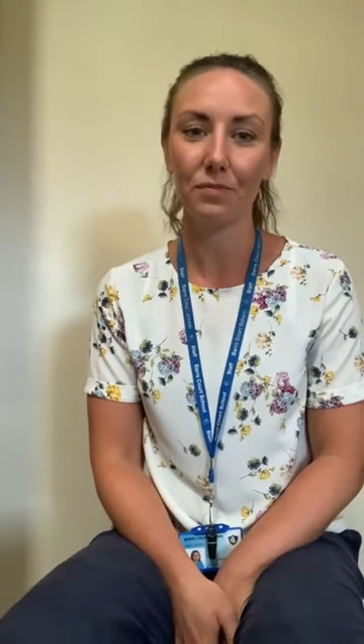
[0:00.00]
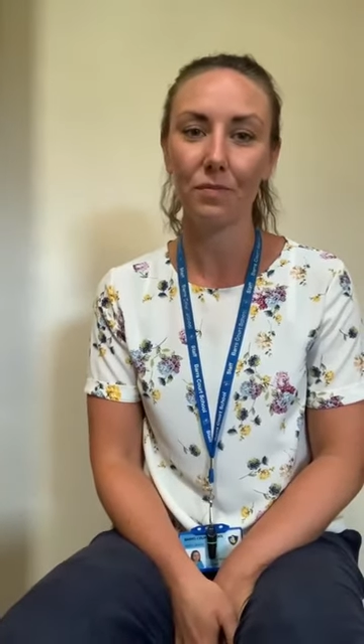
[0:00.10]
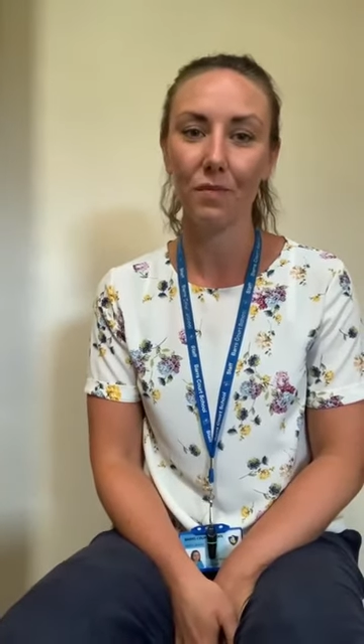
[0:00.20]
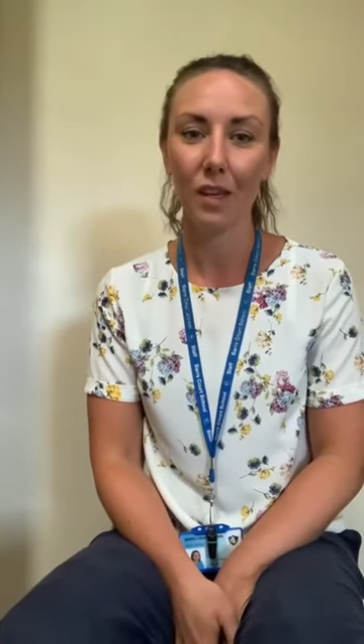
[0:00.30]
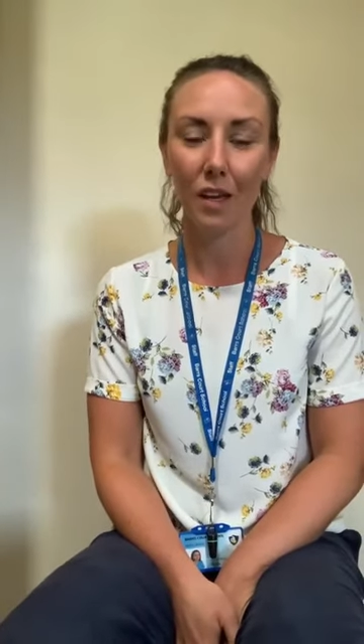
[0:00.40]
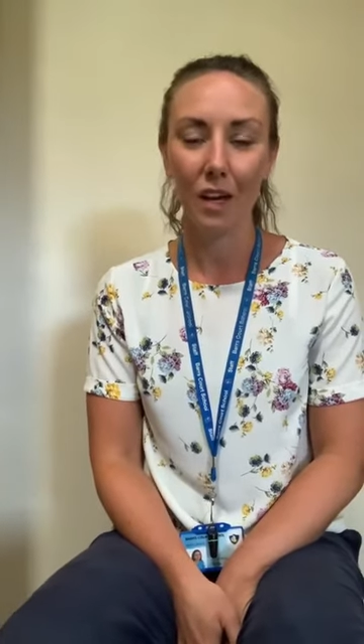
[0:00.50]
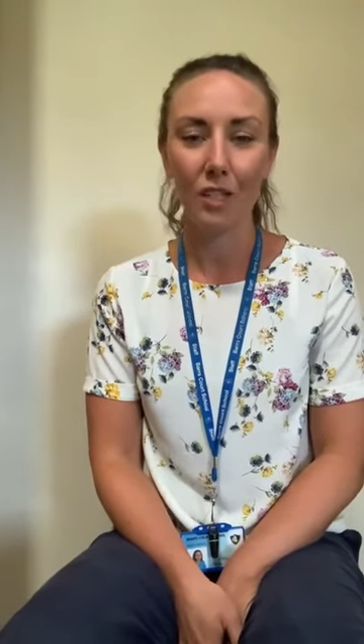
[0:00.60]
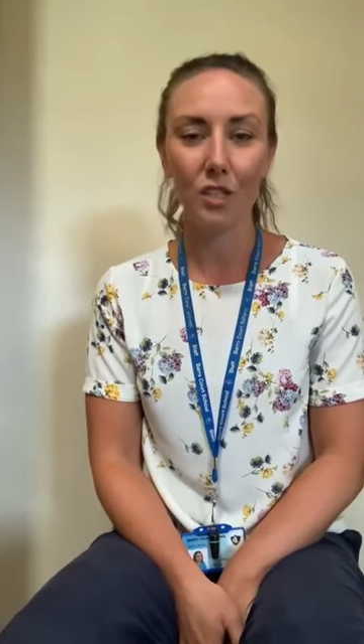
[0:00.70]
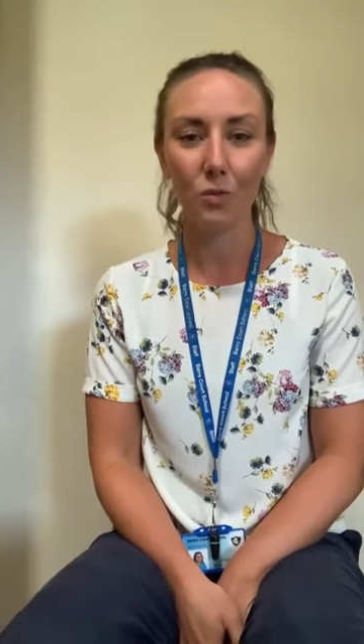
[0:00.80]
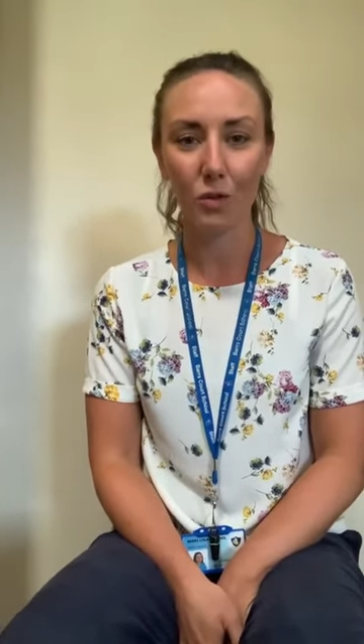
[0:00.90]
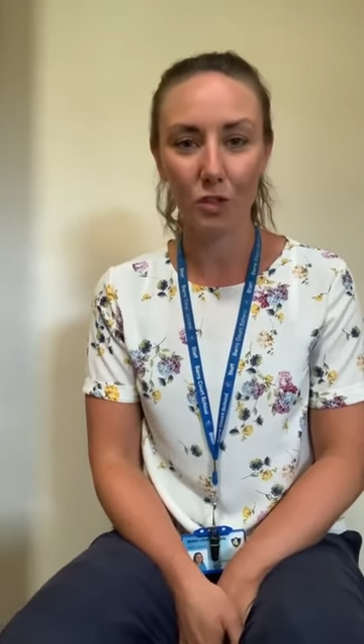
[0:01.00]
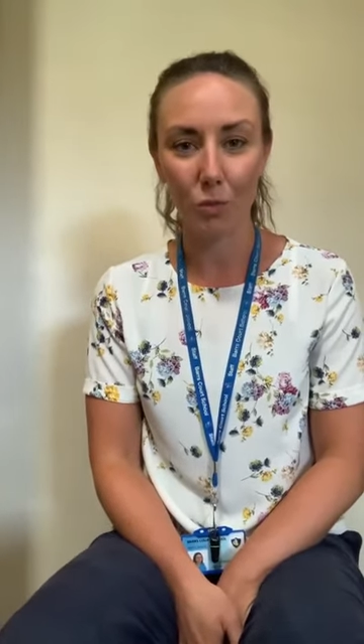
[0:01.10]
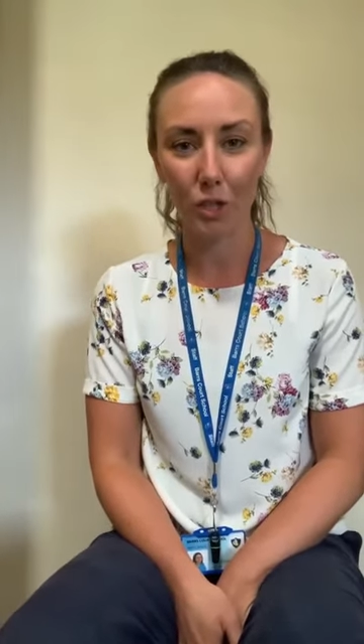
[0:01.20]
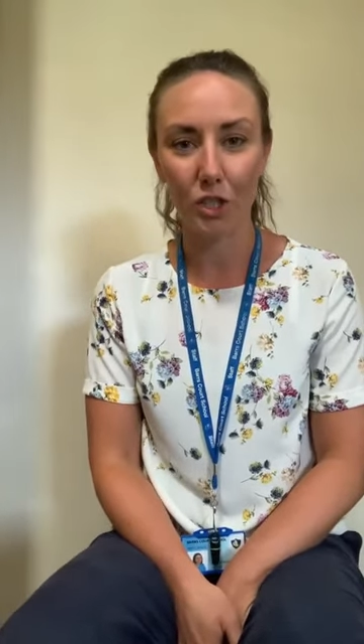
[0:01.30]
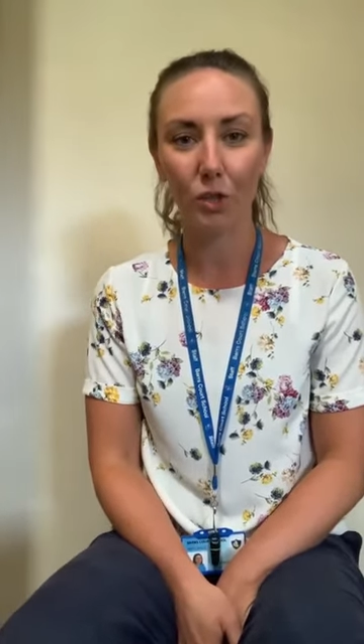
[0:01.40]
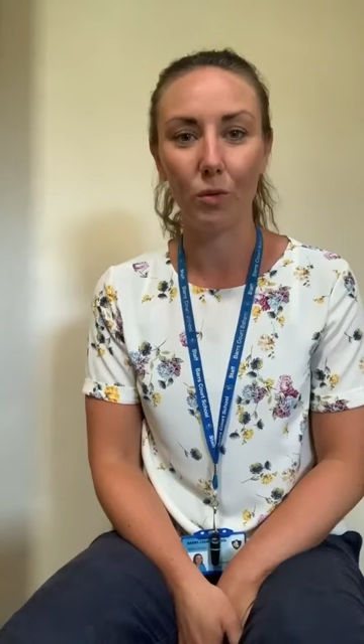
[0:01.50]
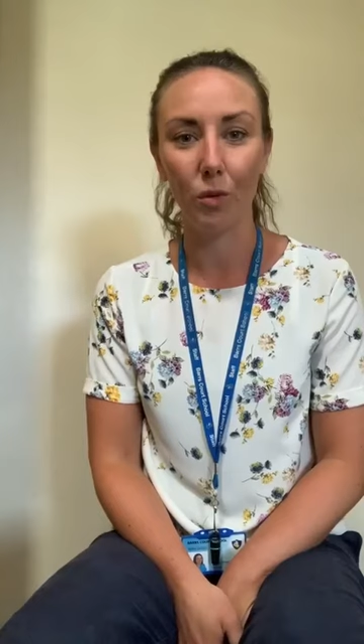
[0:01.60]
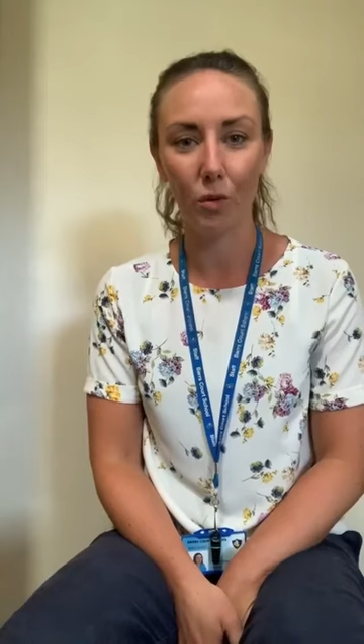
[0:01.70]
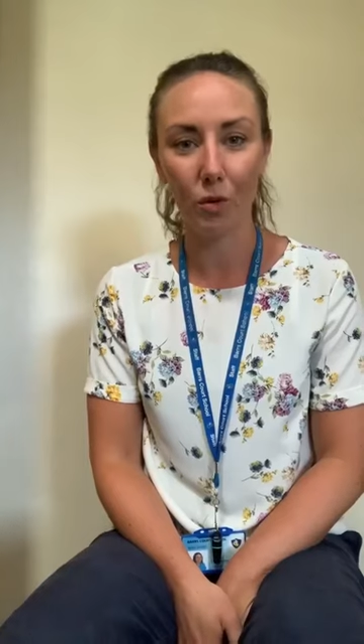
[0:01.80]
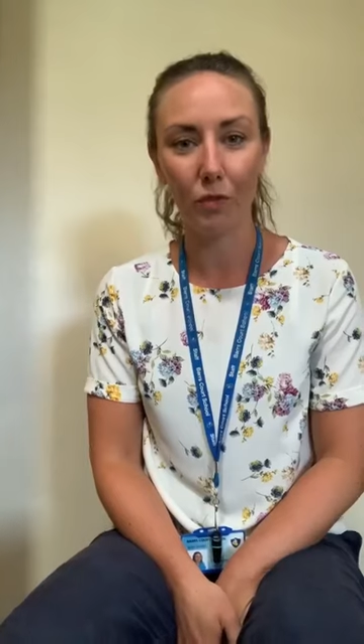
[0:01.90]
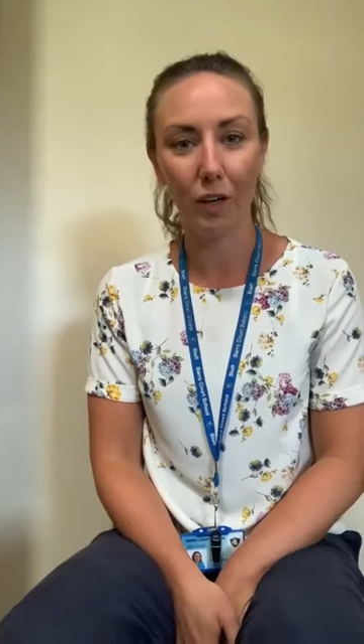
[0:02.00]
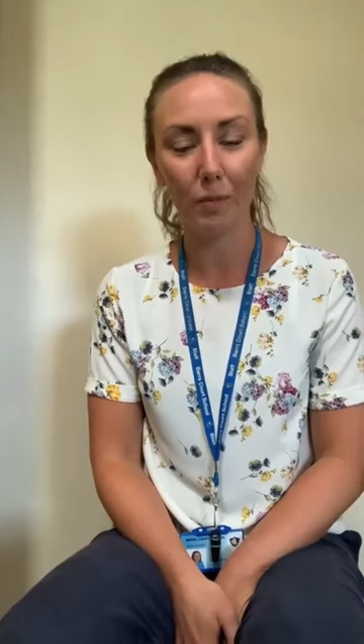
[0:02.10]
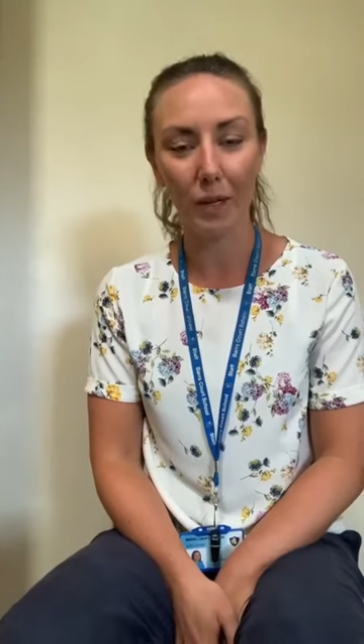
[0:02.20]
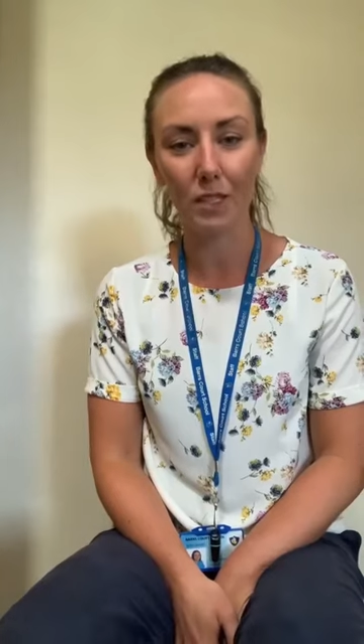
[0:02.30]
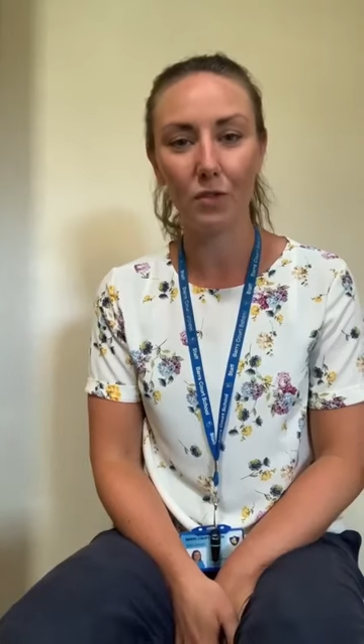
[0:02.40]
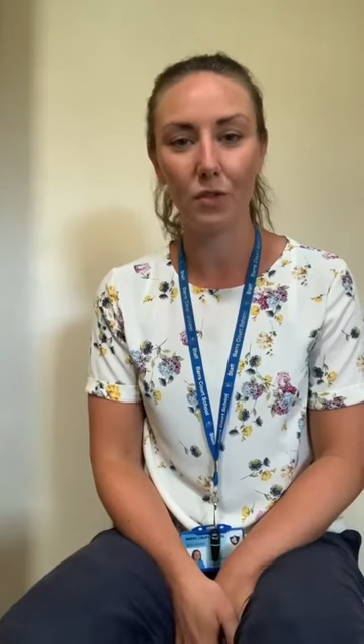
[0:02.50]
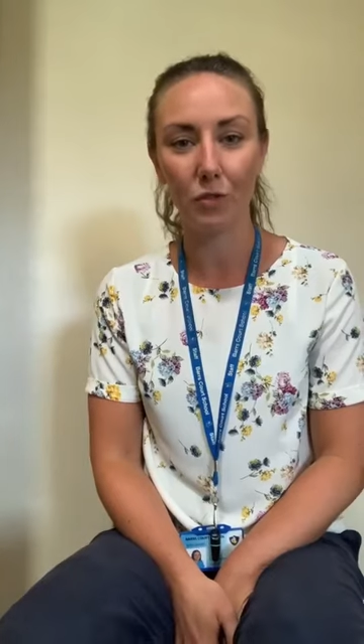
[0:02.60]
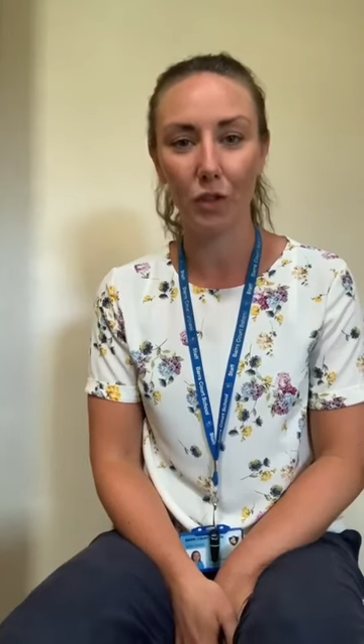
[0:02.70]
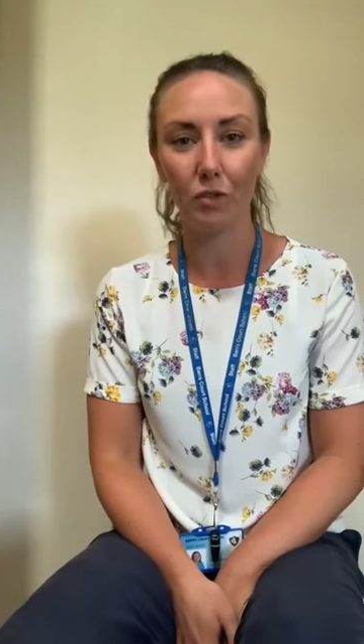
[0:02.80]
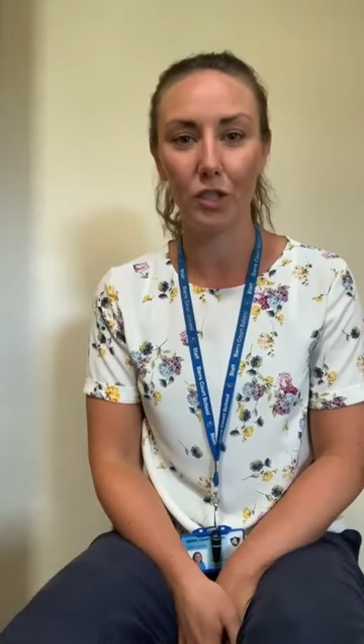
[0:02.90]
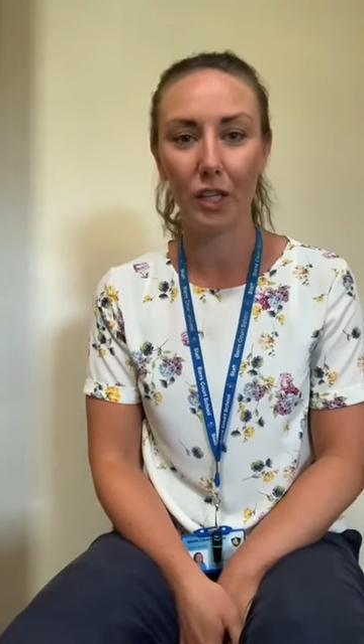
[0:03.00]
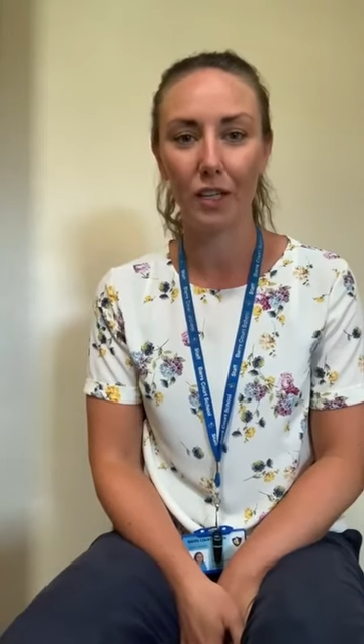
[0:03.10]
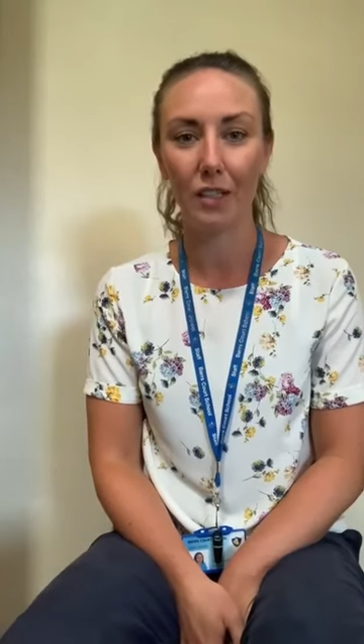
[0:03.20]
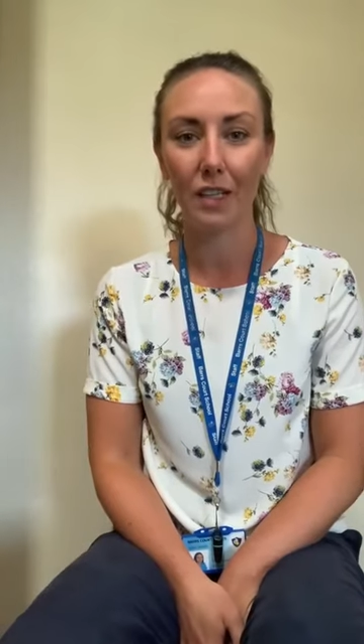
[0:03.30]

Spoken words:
I just want to wish you all the very best for the future